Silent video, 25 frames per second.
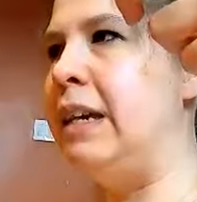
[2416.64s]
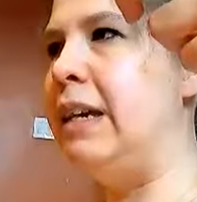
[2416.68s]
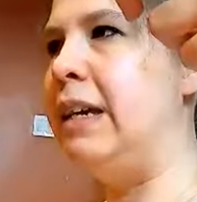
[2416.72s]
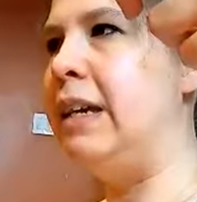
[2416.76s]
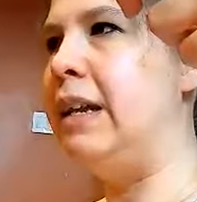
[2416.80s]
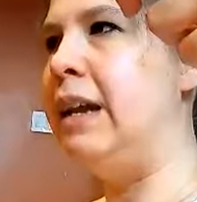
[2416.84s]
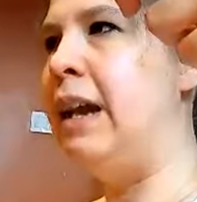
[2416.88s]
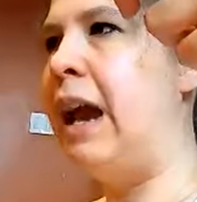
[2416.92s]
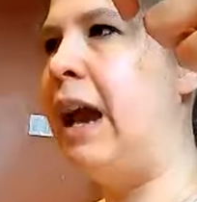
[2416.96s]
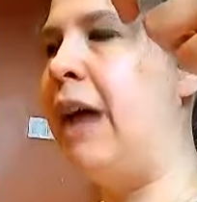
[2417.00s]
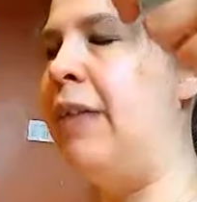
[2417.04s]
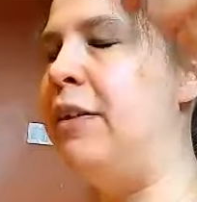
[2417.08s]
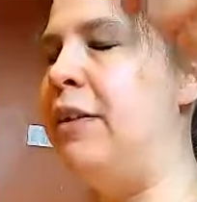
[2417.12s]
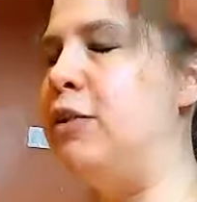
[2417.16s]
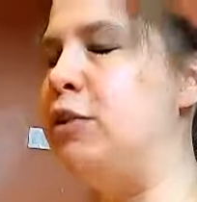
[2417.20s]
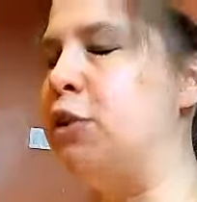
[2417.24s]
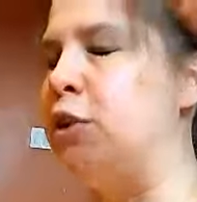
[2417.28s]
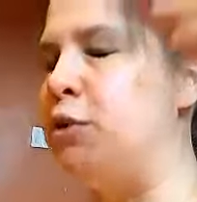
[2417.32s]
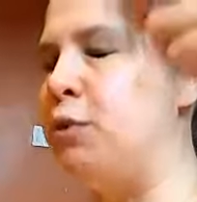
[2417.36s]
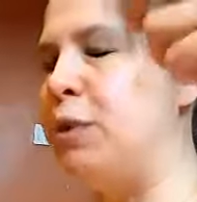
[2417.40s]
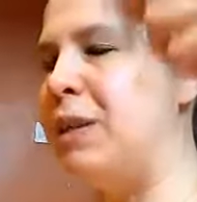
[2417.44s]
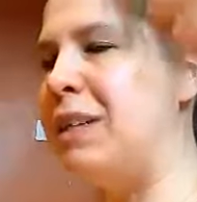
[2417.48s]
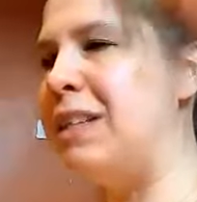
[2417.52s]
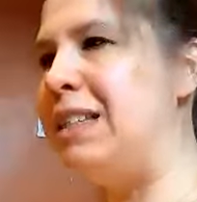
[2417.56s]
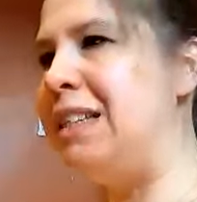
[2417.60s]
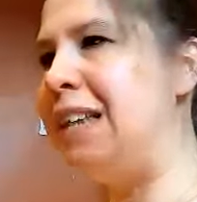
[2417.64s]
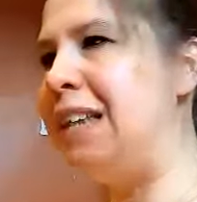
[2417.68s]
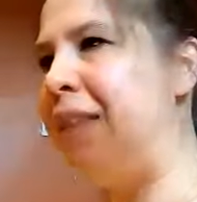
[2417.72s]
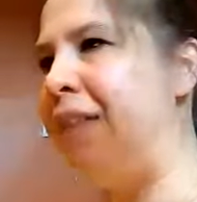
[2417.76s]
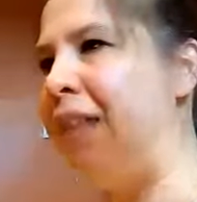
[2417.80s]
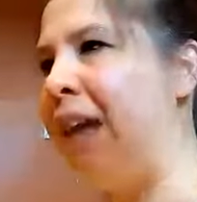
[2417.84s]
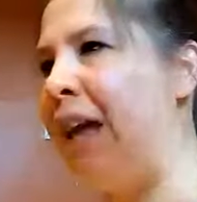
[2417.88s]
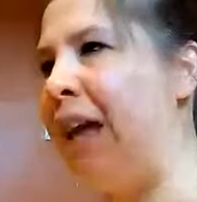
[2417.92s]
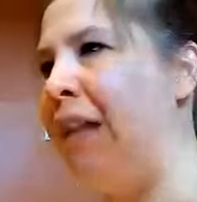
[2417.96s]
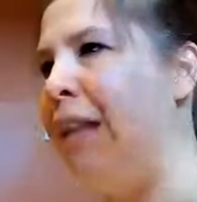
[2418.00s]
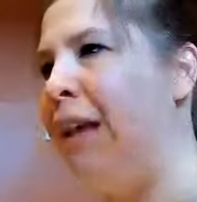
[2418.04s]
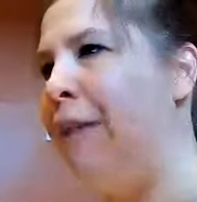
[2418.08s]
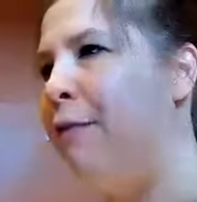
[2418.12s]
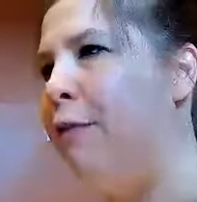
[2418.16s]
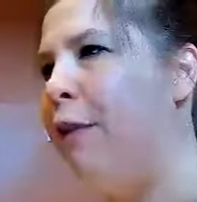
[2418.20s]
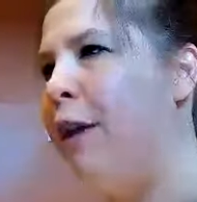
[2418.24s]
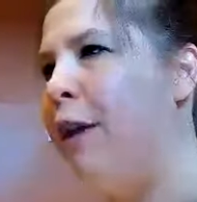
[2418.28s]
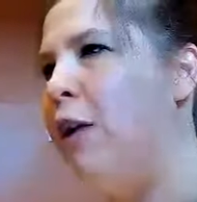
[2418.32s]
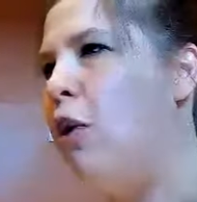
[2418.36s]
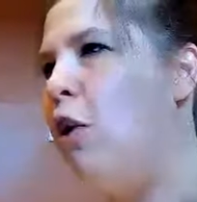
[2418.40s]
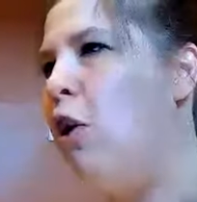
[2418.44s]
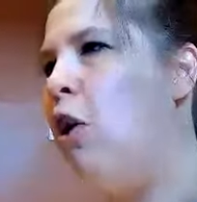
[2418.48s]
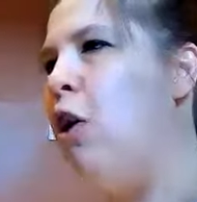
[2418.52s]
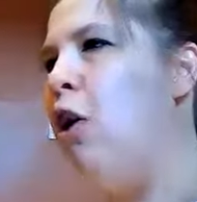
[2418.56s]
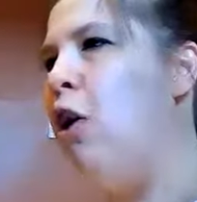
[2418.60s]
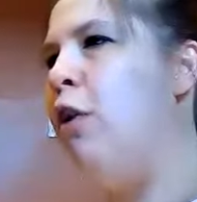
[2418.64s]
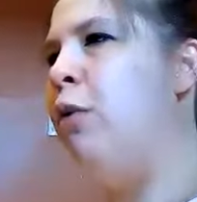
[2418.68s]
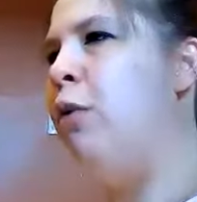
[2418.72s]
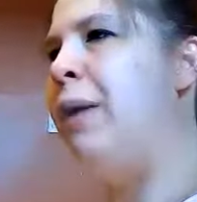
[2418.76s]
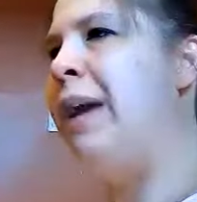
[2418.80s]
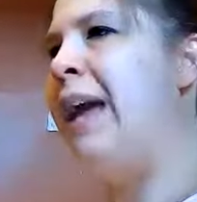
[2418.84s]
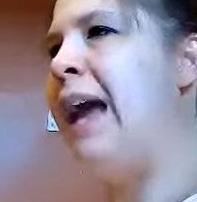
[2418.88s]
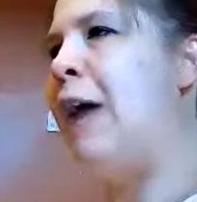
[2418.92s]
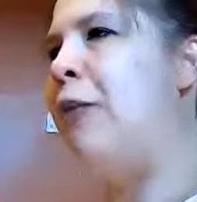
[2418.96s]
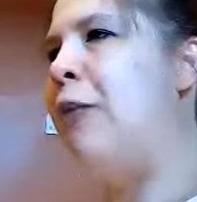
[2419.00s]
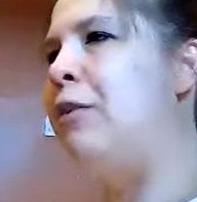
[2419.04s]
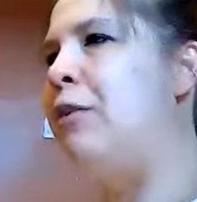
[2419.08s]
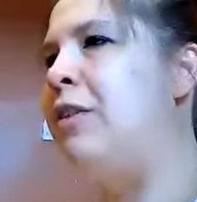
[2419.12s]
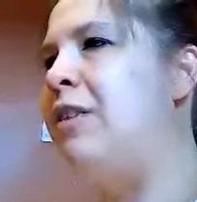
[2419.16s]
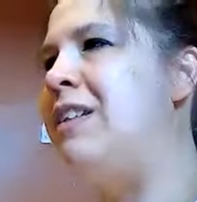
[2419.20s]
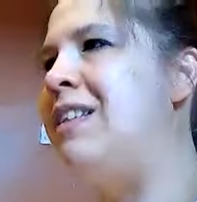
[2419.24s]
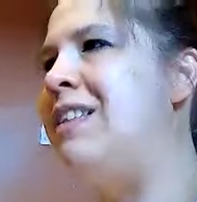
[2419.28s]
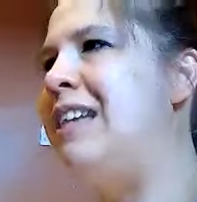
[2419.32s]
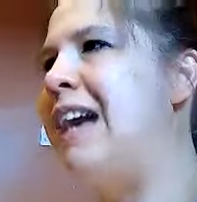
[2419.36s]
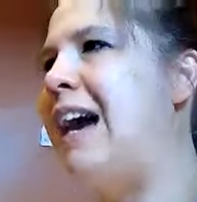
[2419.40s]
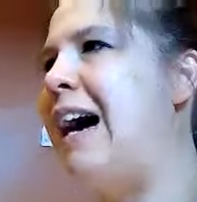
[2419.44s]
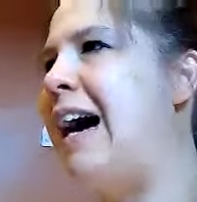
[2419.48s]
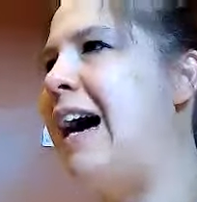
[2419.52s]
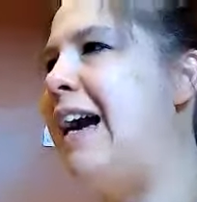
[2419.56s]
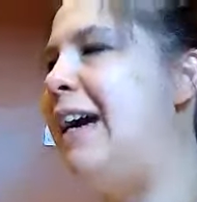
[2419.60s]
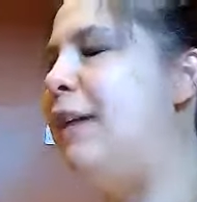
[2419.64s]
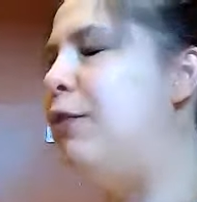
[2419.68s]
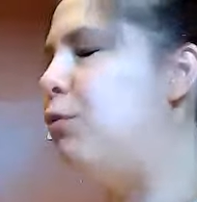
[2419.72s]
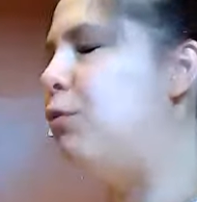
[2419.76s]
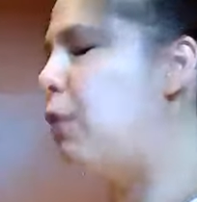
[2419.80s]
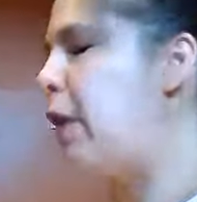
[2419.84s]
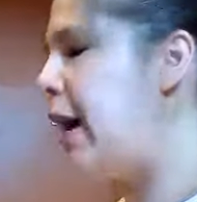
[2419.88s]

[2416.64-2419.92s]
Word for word: it and then start to extend that left leg all the way out to the side.